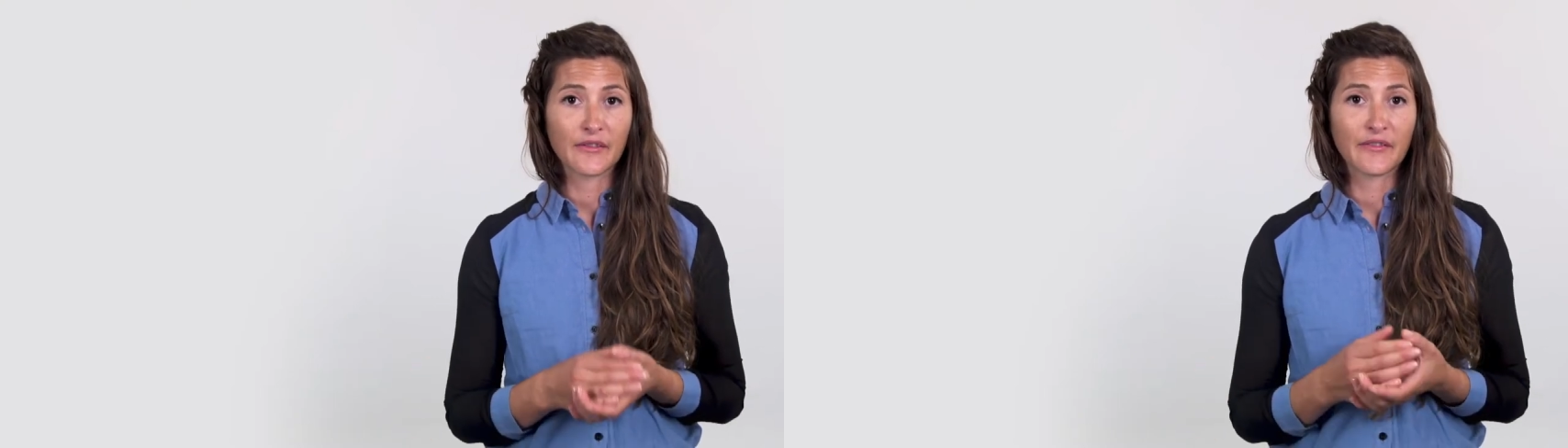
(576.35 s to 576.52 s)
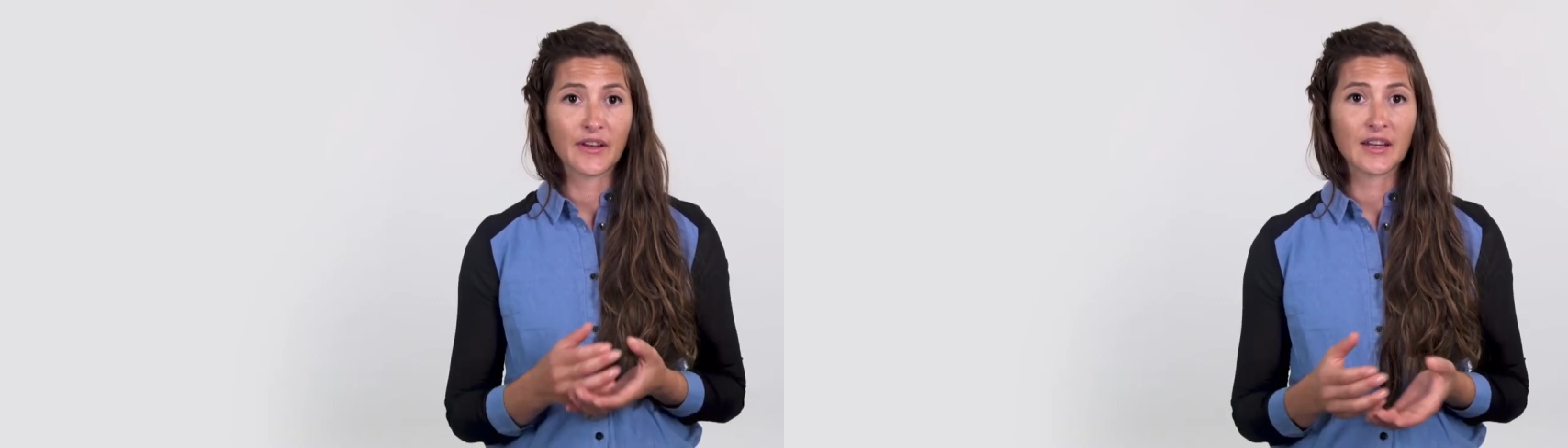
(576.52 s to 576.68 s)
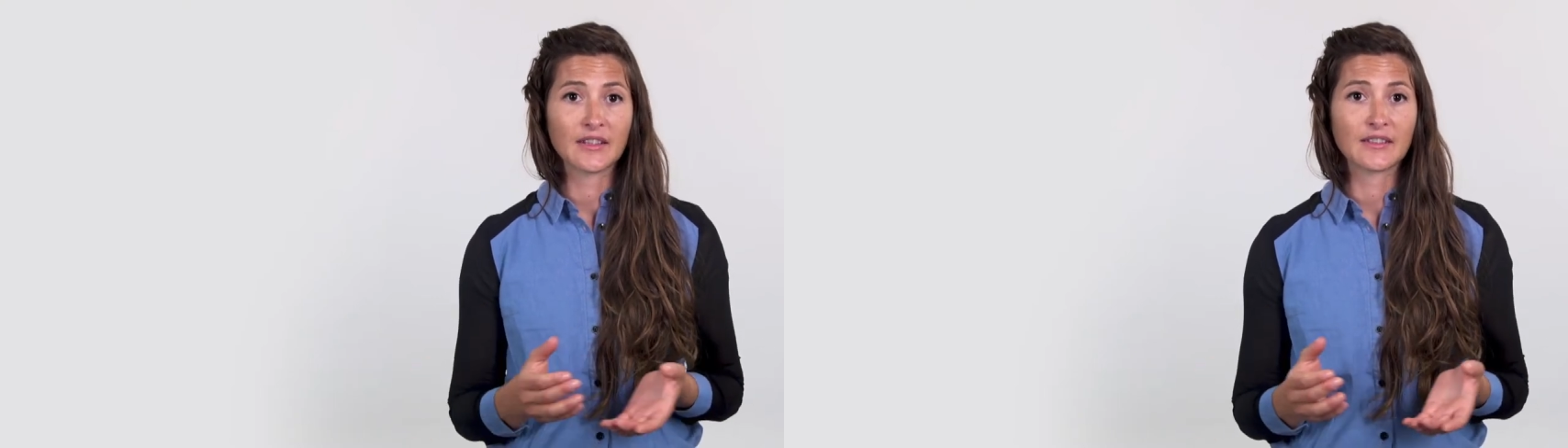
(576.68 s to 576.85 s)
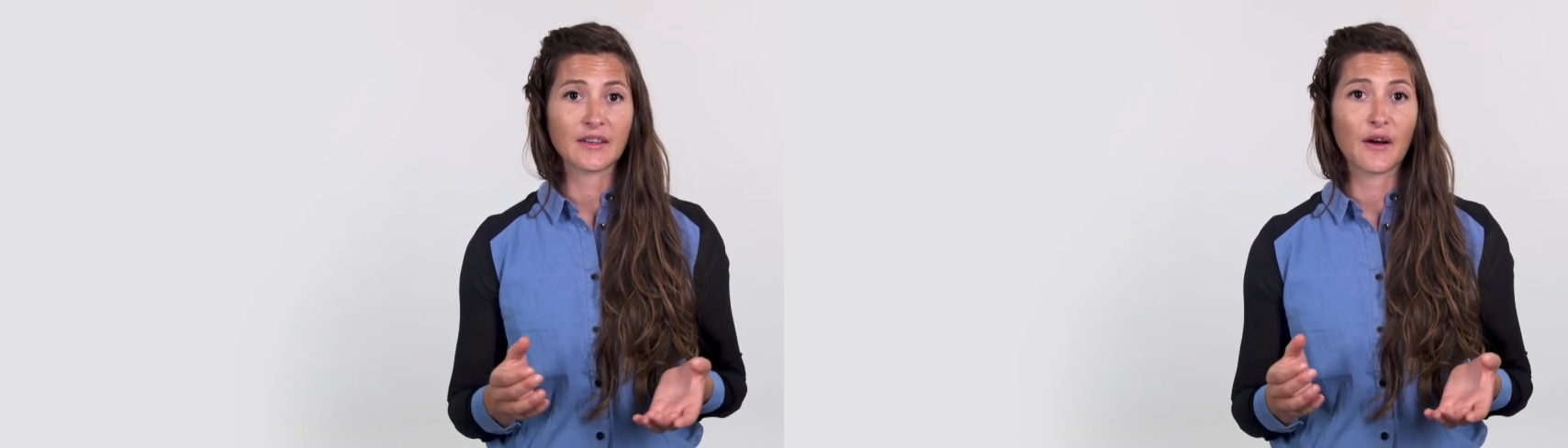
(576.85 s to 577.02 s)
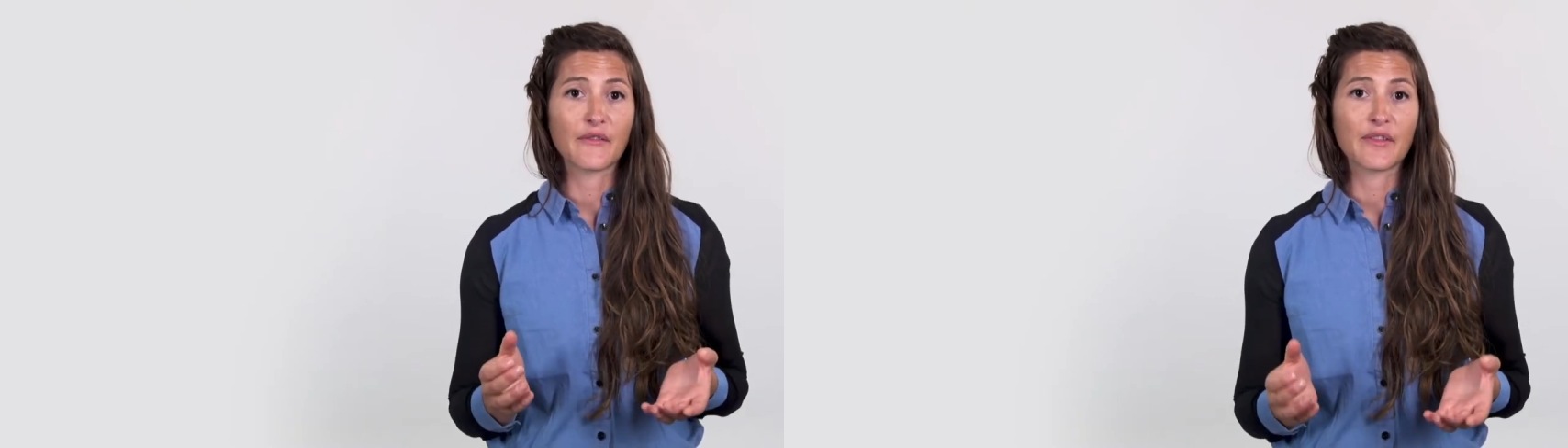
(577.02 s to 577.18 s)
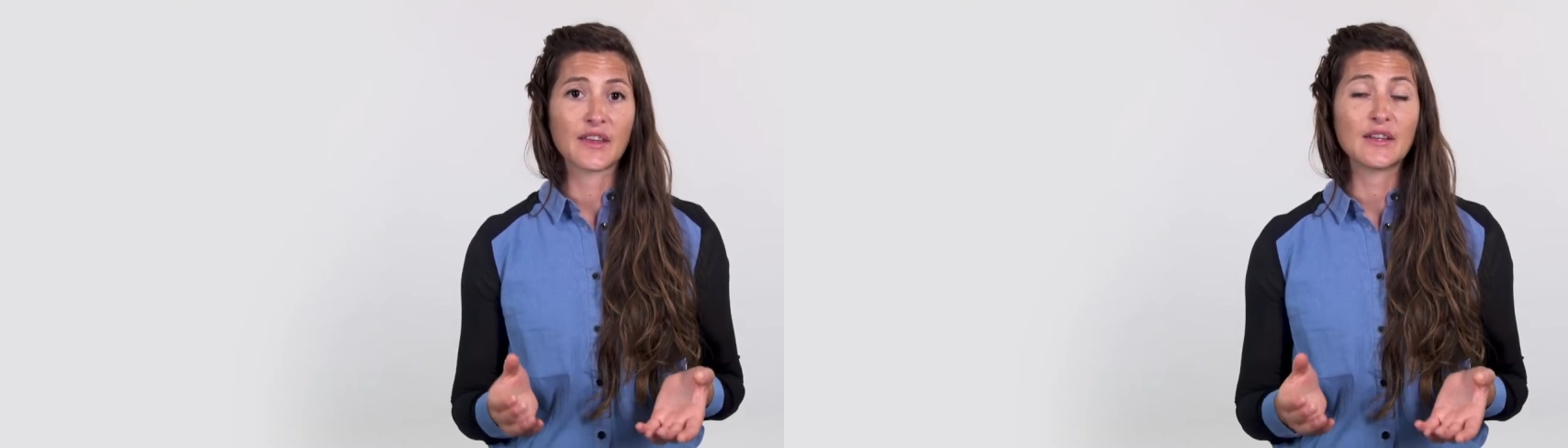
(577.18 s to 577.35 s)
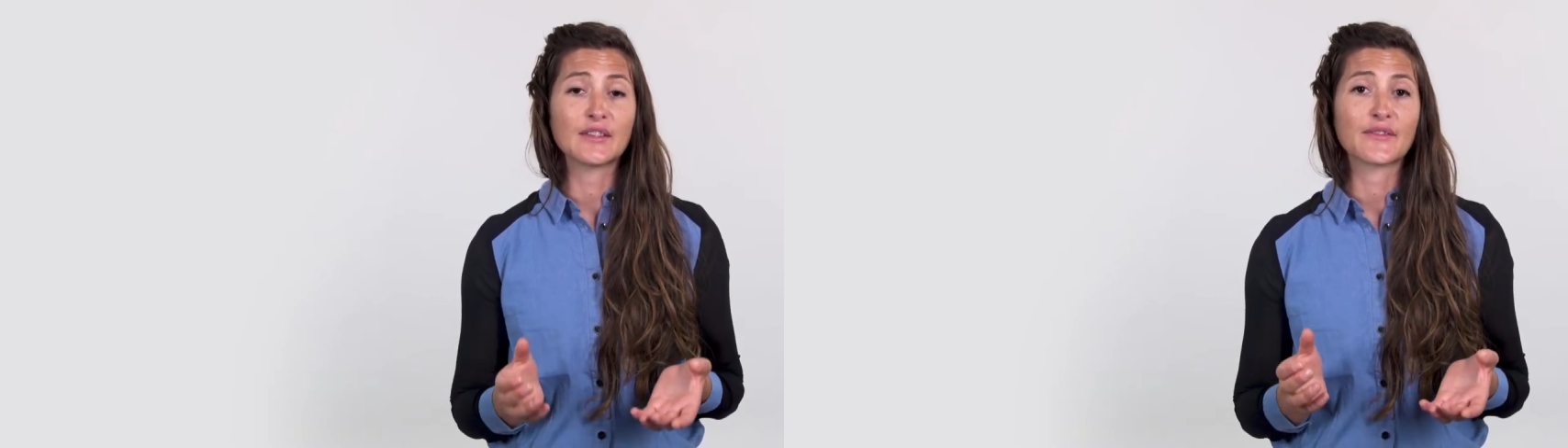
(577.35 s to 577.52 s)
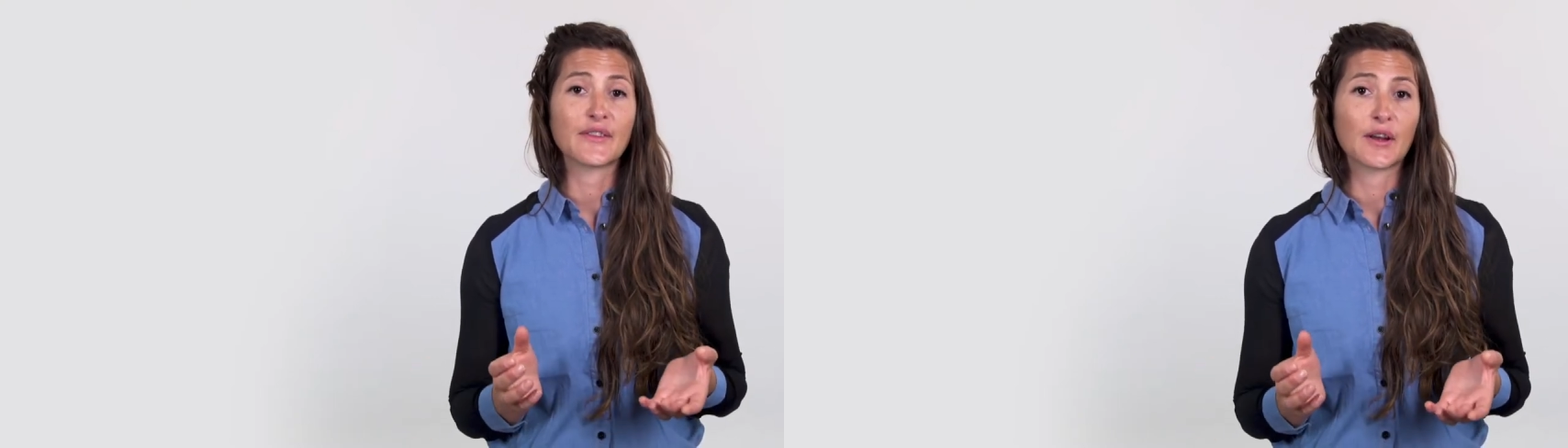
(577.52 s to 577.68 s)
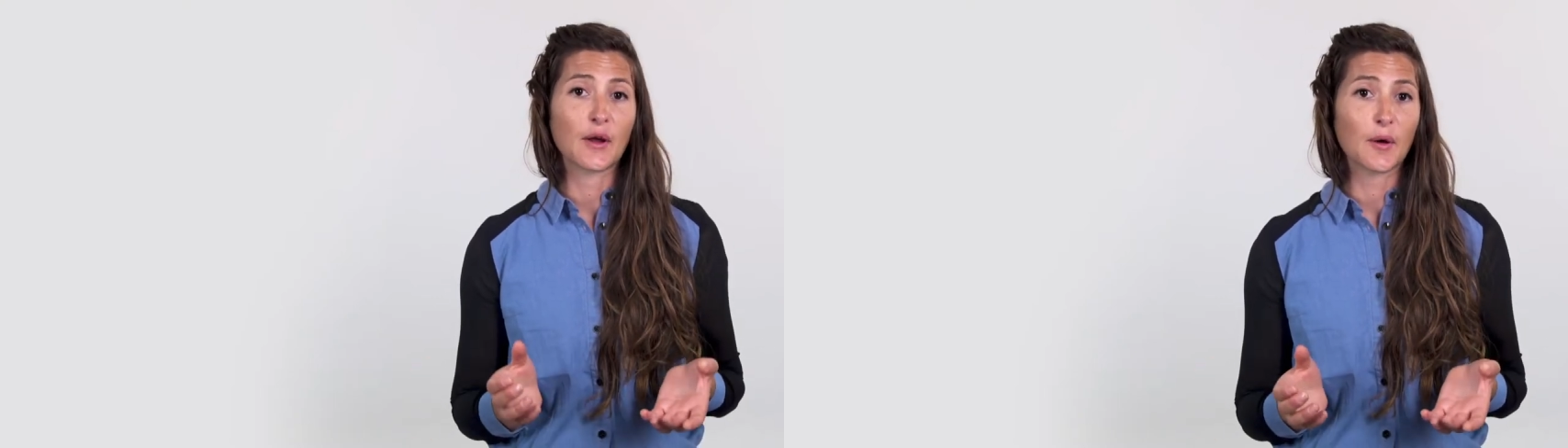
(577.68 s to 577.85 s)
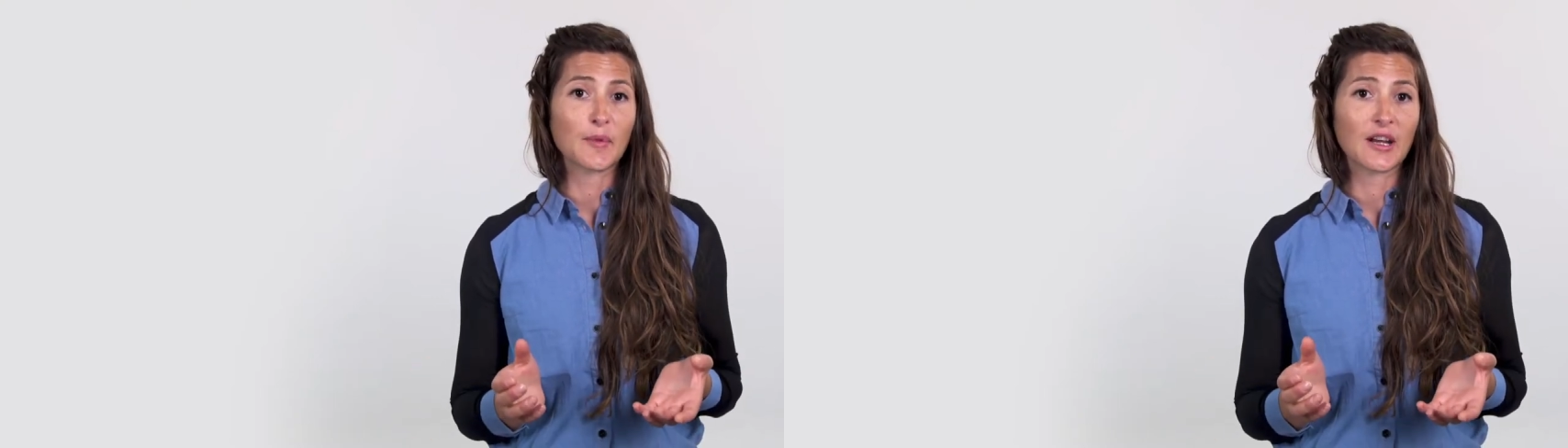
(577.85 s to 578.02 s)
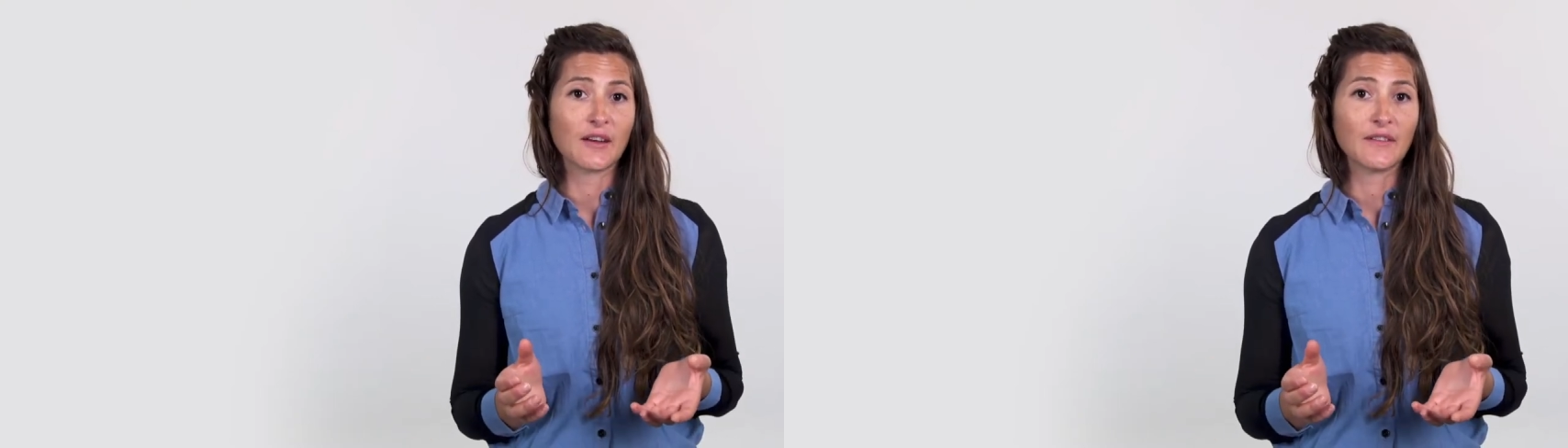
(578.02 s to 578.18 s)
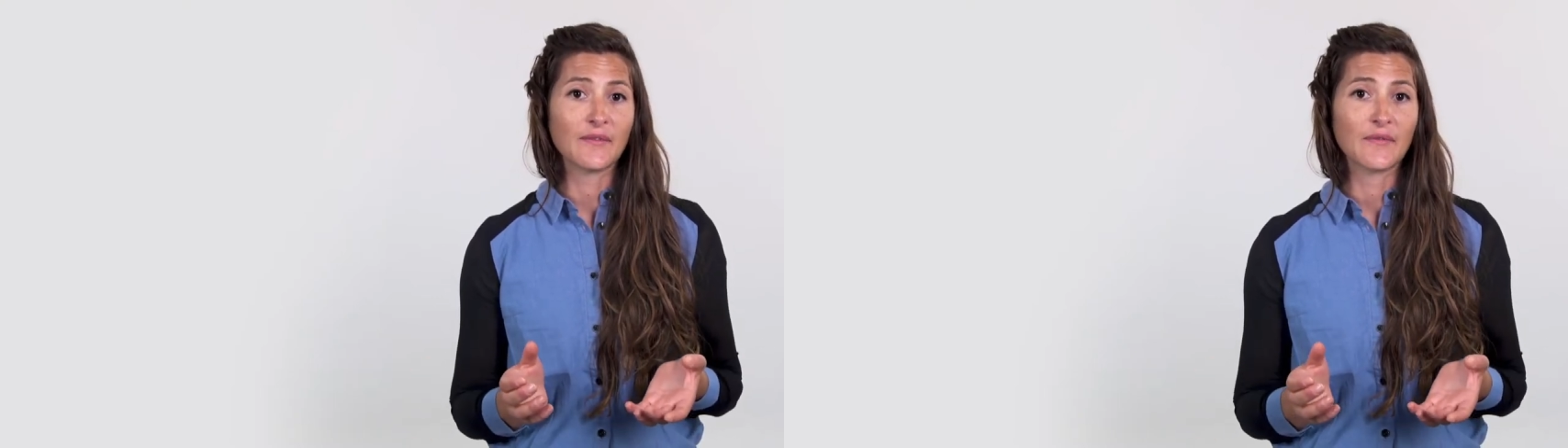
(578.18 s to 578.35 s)
face of these
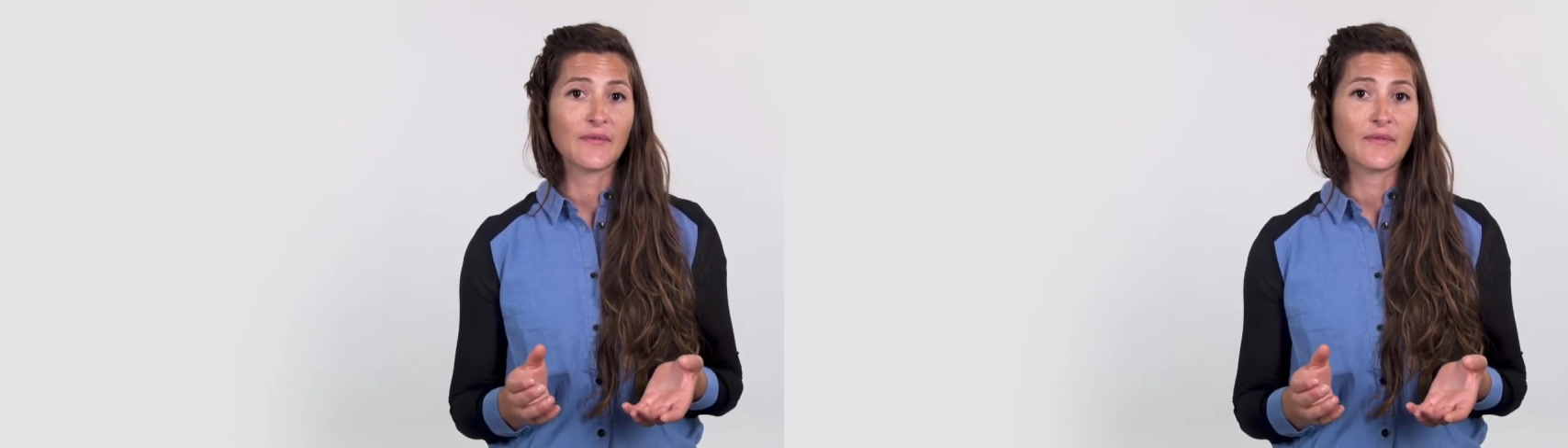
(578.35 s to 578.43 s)
phenomena,